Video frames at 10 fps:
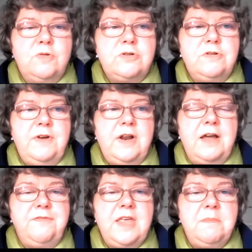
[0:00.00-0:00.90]
order of
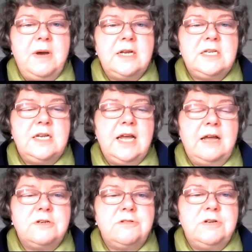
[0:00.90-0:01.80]
life they might
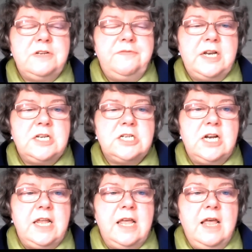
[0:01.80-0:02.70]
encounter it
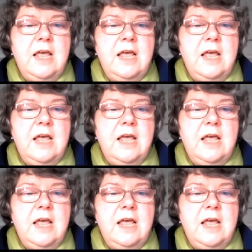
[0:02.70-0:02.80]
eventually